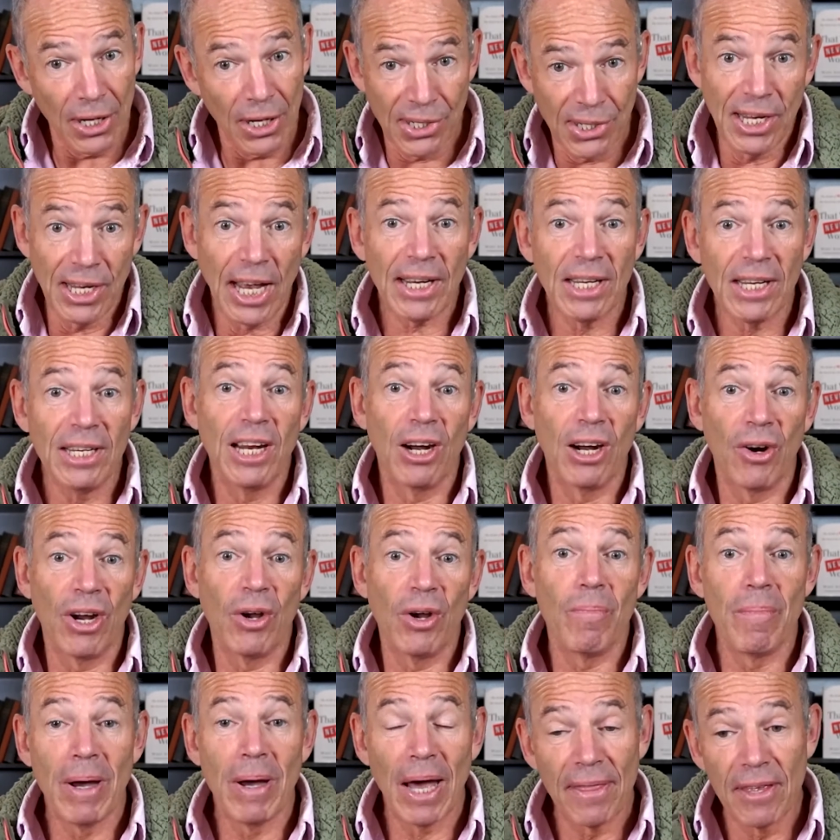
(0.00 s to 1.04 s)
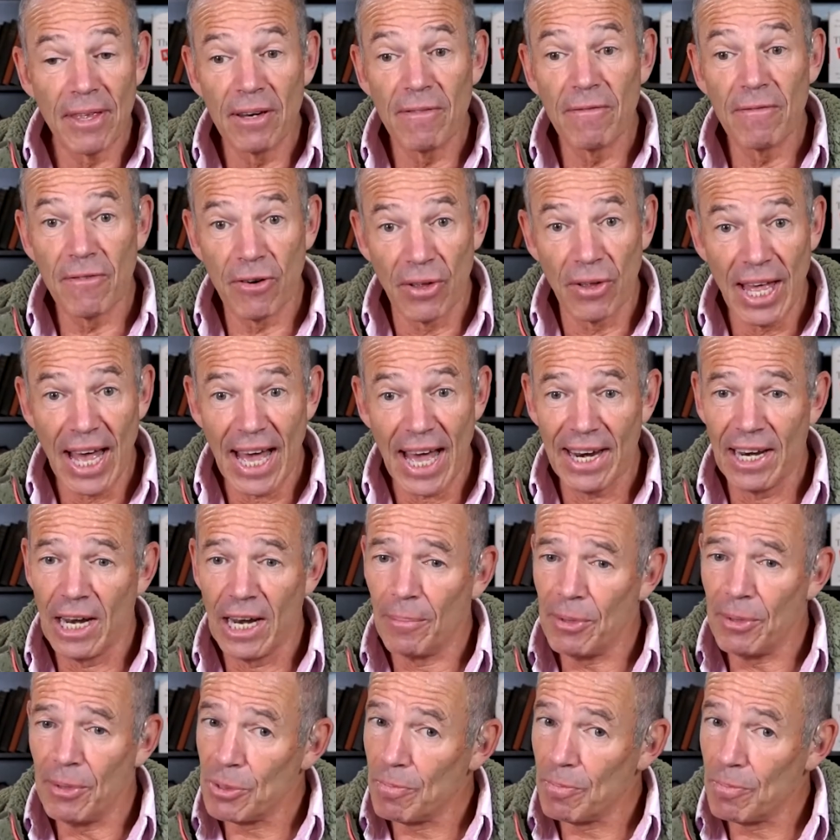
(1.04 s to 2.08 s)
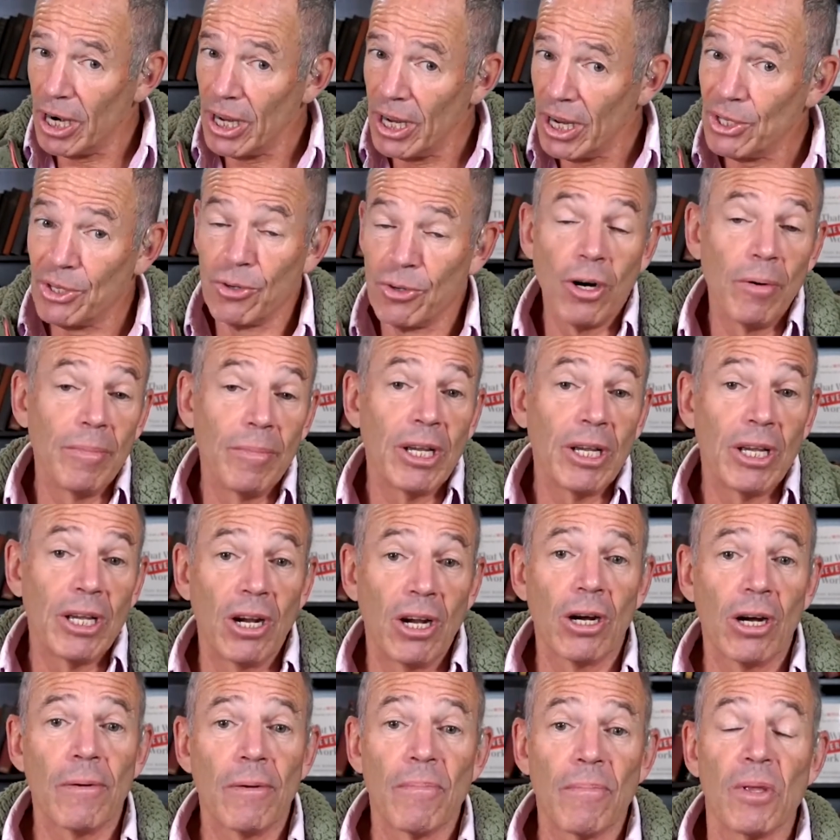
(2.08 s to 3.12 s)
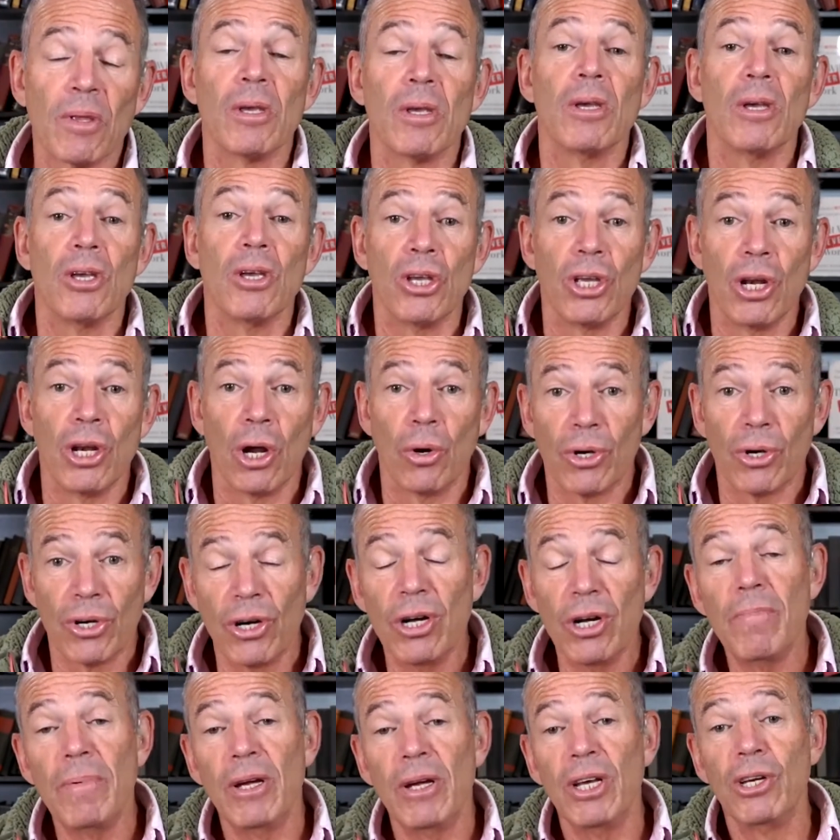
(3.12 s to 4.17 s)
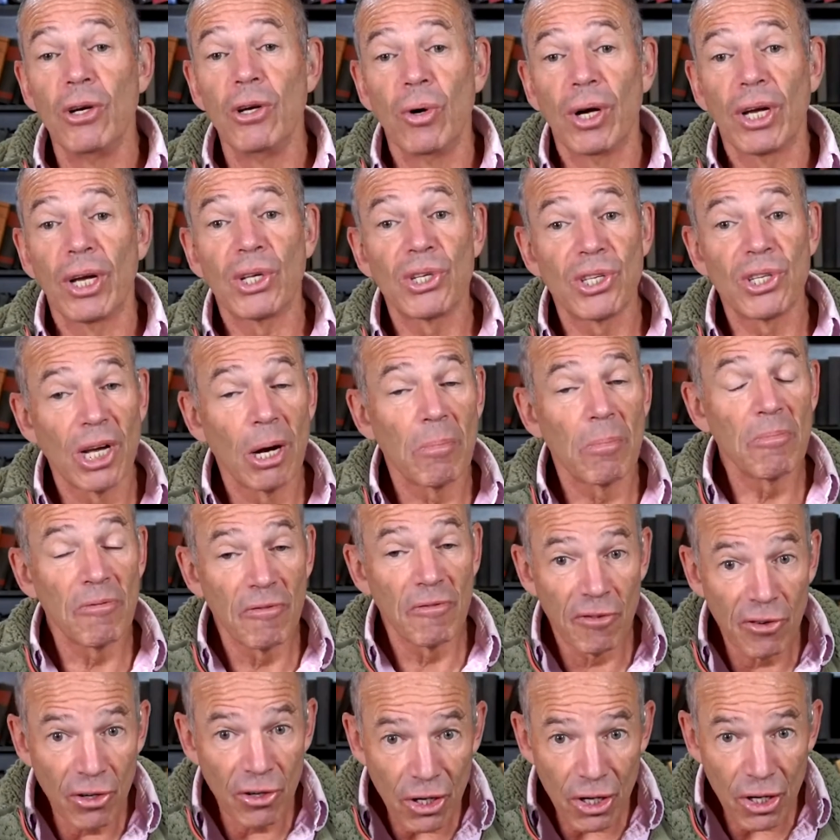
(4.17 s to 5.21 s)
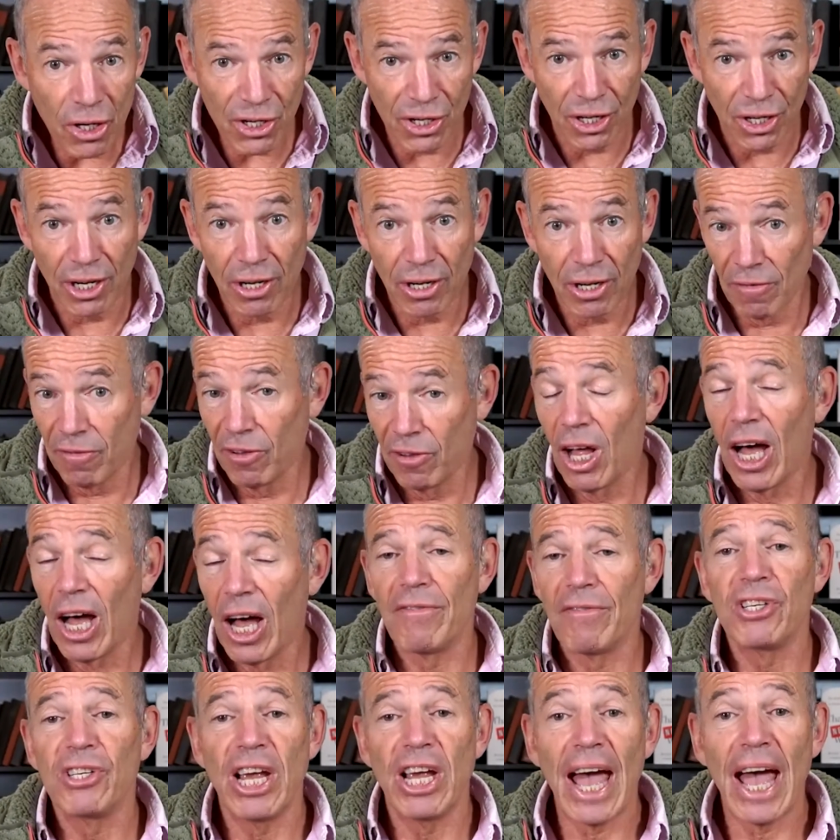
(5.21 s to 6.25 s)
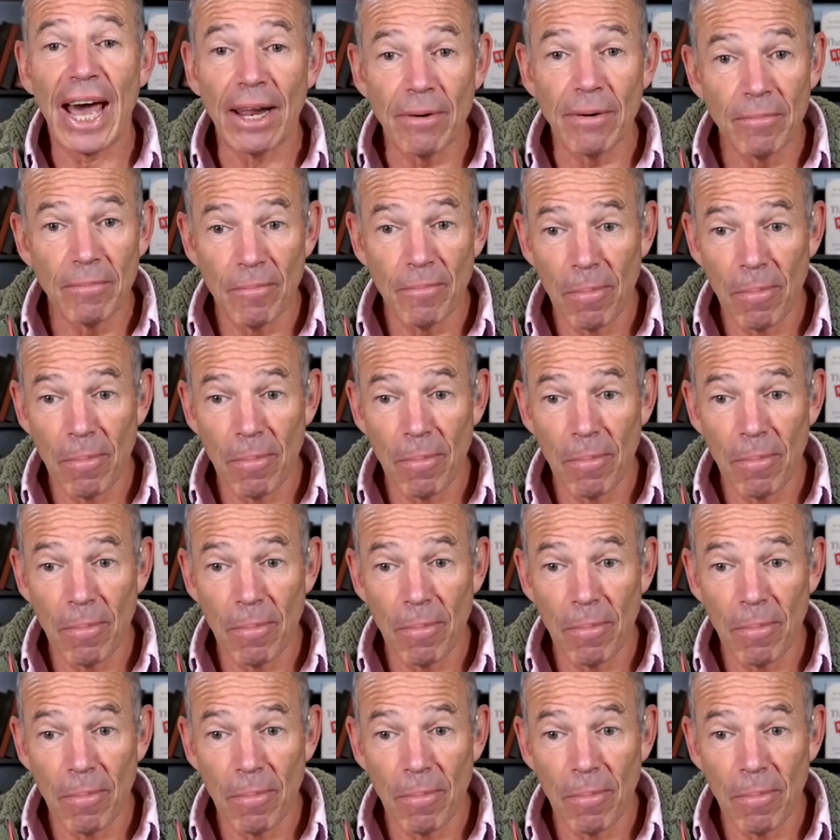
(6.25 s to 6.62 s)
A secondary method for that, and I'm just brainstorming here, could be doing some version of live chat